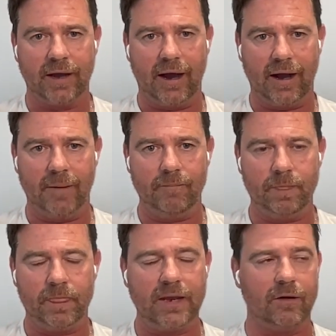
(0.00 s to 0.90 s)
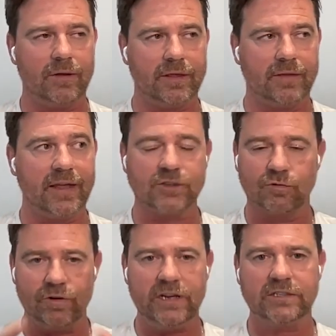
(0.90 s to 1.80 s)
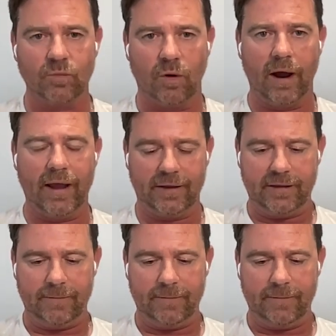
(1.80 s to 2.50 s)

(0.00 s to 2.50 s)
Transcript: Um, you know, th- there's a reason why